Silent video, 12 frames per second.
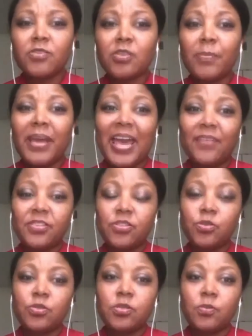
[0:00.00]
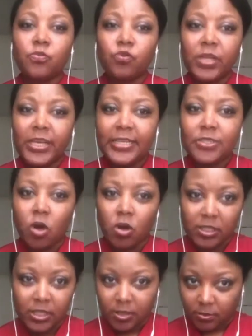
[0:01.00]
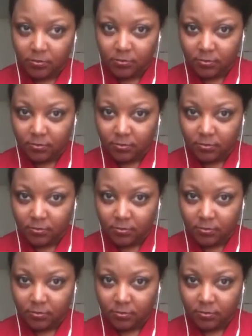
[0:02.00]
So I may have to do some read talking.